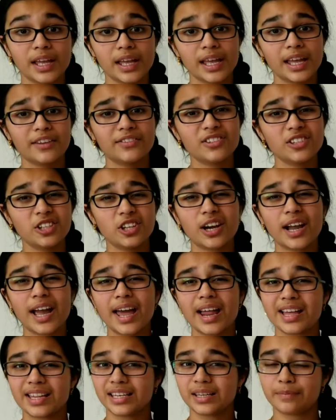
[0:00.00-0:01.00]
If you look at
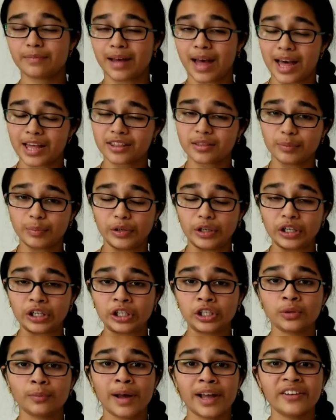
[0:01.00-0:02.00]
any math book,
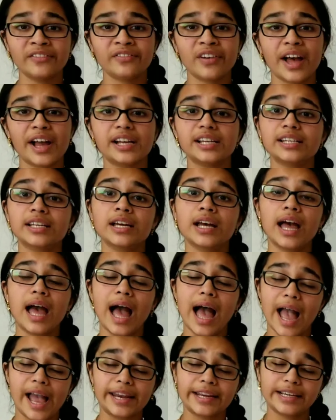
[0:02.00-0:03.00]
you might find
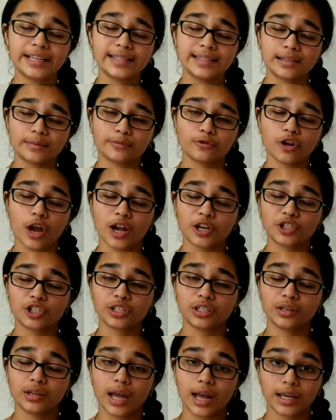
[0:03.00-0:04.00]
adding and
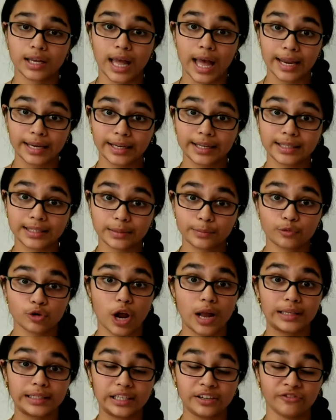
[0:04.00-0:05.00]

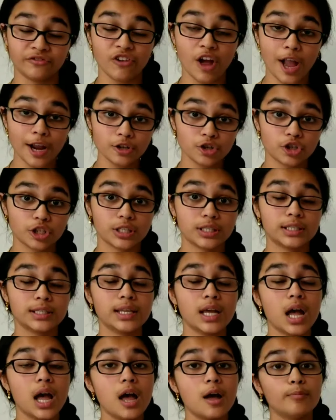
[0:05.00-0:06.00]
subtracting fractions
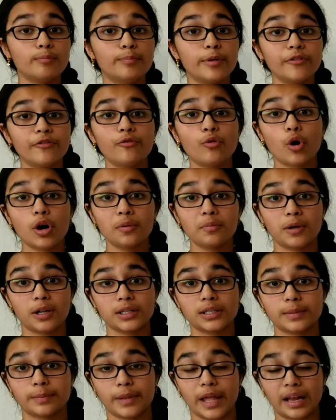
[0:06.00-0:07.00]
before
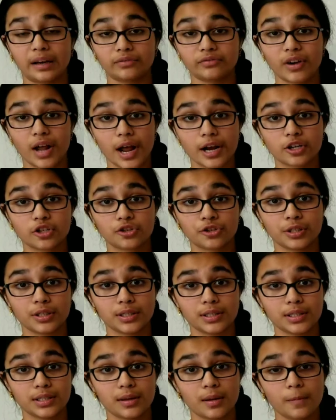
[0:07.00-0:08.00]
multiplying
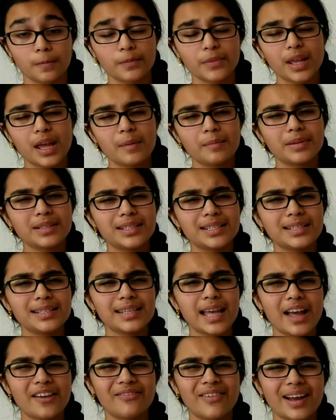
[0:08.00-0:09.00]
fractions. But since
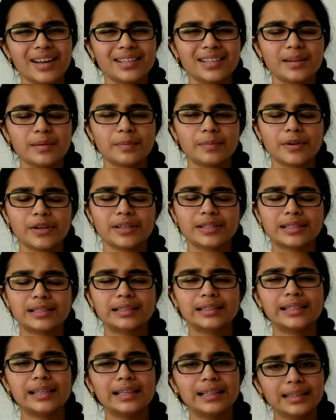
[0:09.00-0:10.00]
I find it
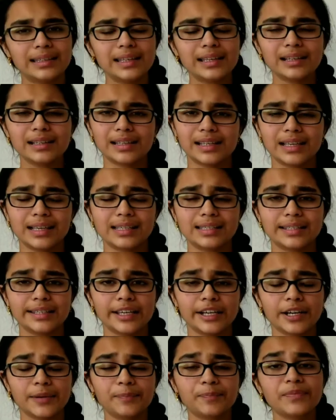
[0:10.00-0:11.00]
personally a little
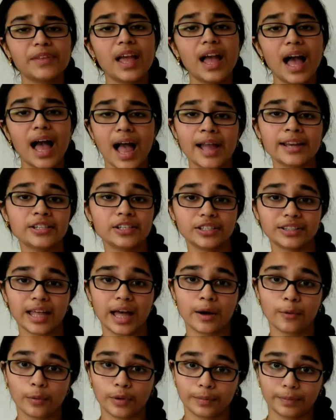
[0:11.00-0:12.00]
easier, I took
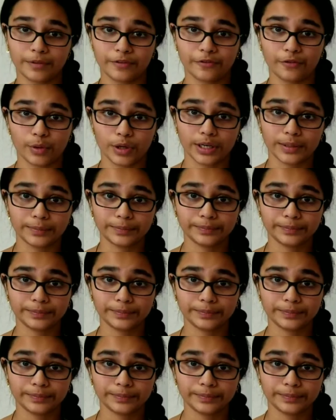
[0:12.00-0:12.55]
that one before.